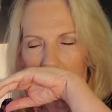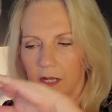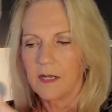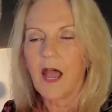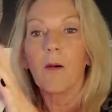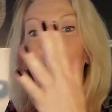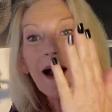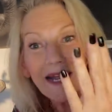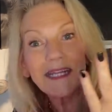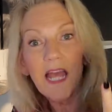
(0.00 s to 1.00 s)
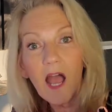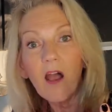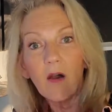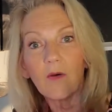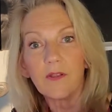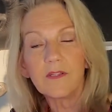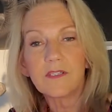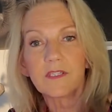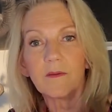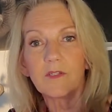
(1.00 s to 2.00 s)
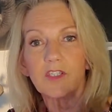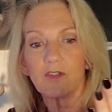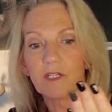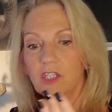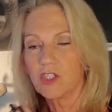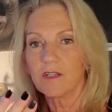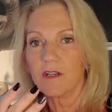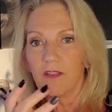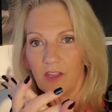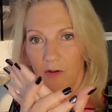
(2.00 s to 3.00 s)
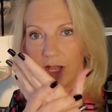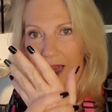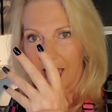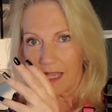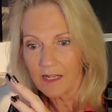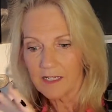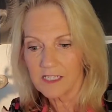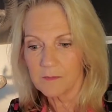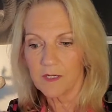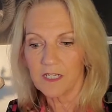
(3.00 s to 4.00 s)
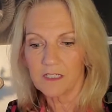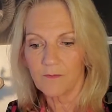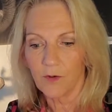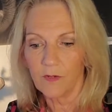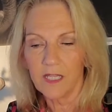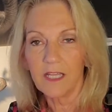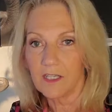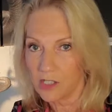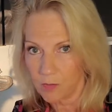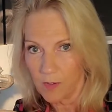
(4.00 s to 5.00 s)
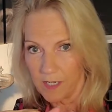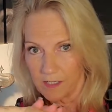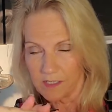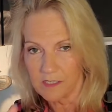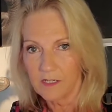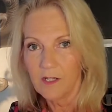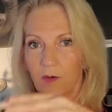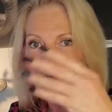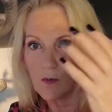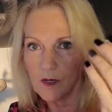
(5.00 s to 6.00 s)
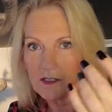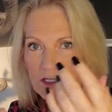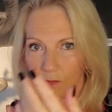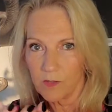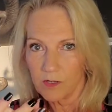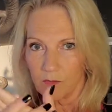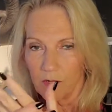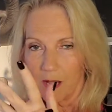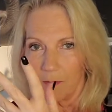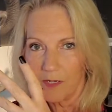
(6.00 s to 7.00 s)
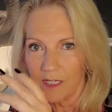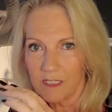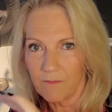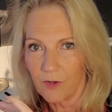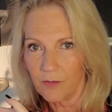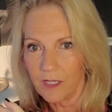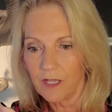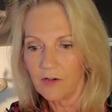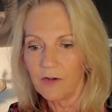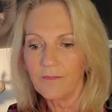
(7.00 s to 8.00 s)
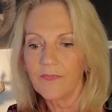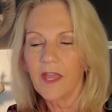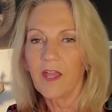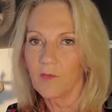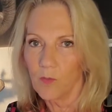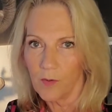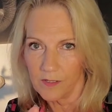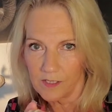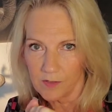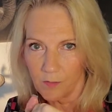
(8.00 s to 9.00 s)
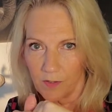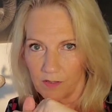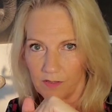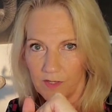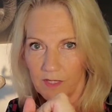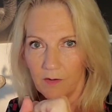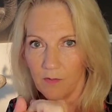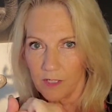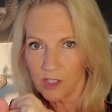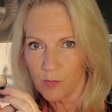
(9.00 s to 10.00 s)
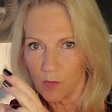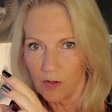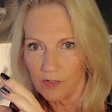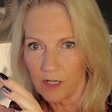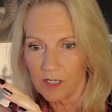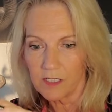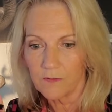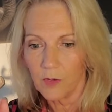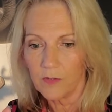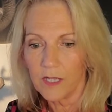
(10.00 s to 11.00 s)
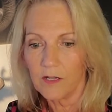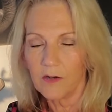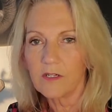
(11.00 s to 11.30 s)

Now, by now, in this demonstration, their hand has been exfoliated twice. Once with the rapid exfoliator and once with the rich walnut exfoliator.